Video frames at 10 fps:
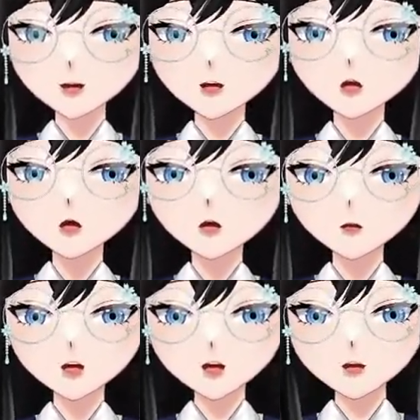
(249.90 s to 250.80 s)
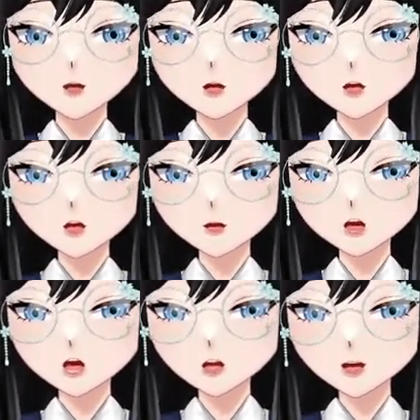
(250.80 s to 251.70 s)
would play a crucial role
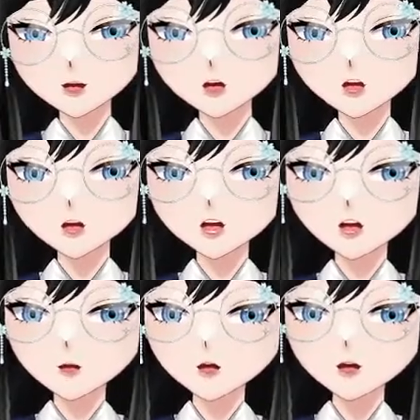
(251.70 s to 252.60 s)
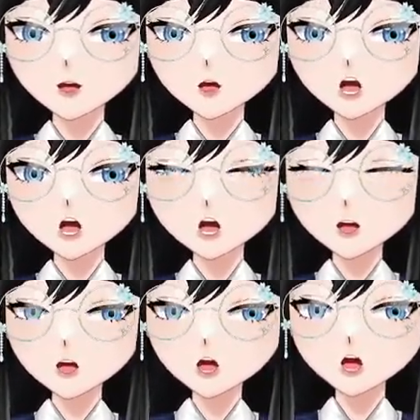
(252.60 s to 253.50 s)
in turning the genes on
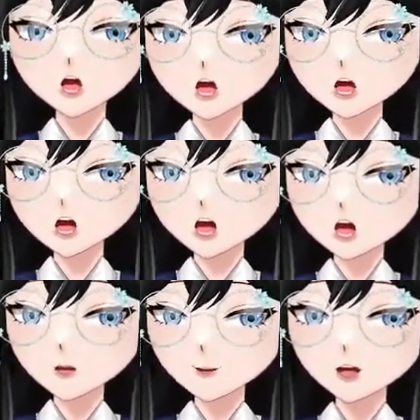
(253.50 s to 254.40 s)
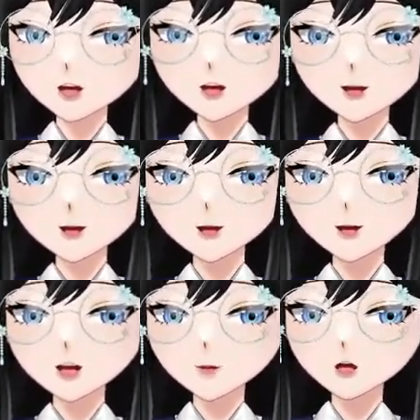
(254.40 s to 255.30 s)
or off, and these
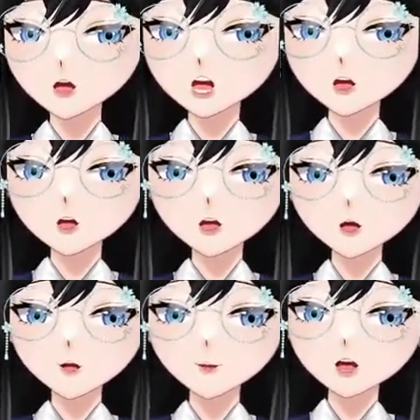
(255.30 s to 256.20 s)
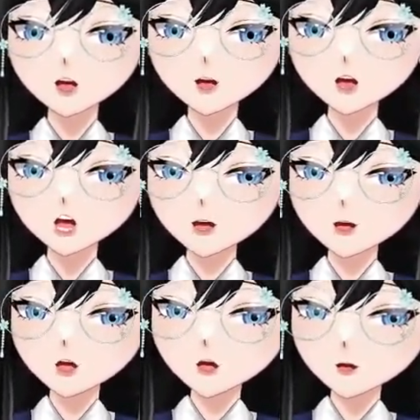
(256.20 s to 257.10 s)
dynamic changes are
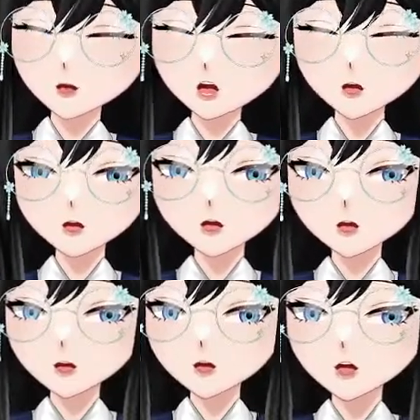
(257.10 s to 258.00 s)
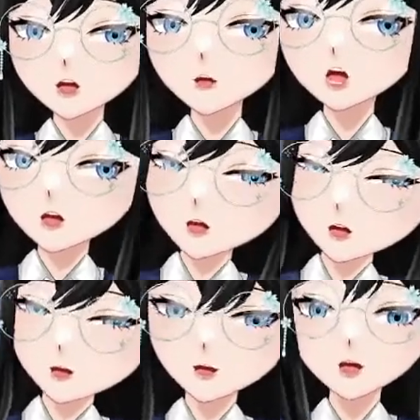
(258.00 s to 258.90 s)
fundamental for controlling gene expression,
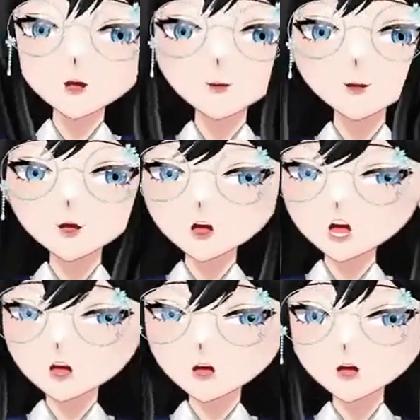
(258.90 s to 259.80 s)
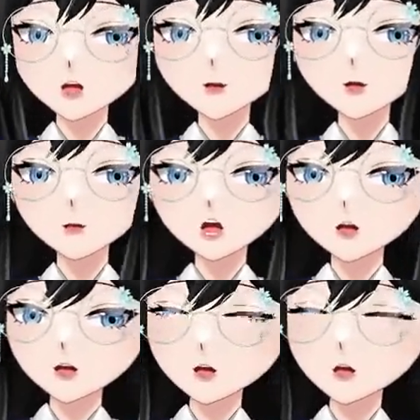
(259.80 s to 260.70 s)
cell differentiation, and responses
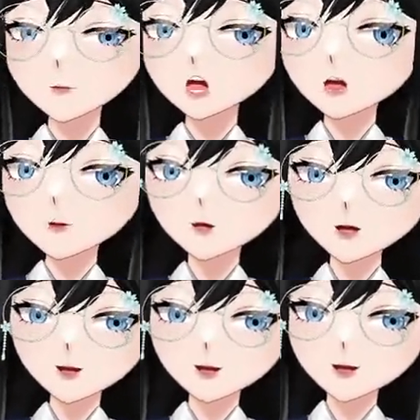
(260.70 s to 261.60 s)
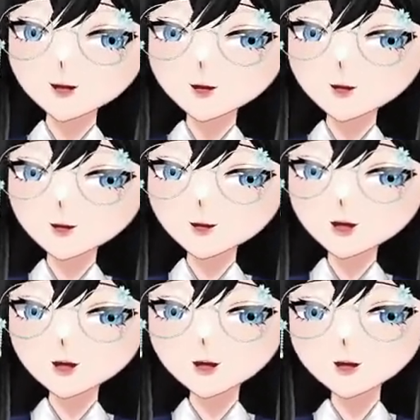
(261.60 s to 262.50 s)
to environmental signals.
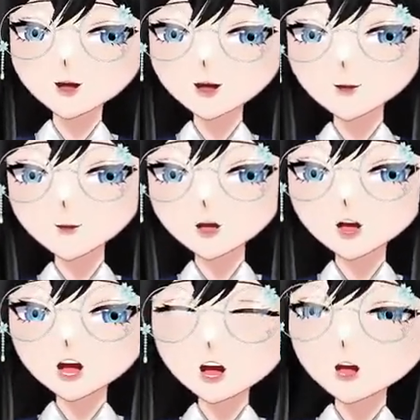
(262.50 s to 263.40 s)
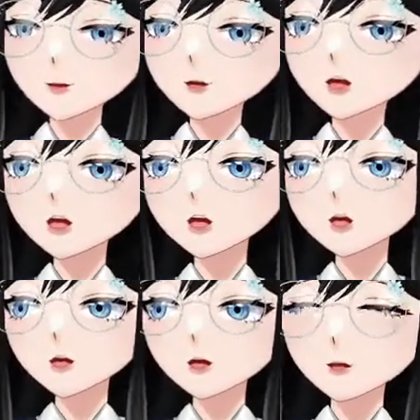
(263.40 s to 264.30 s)
And we have here
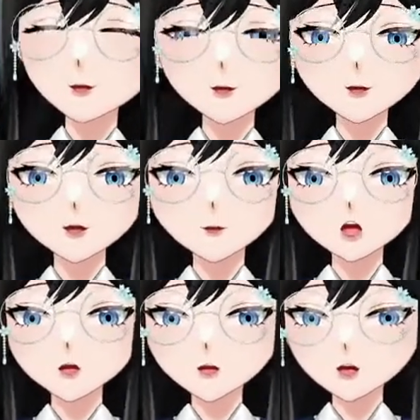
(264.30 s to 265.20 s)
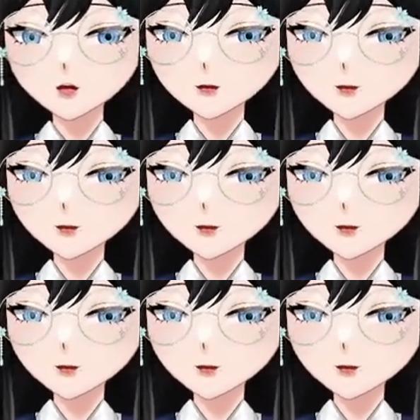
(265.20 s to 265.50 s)
a photo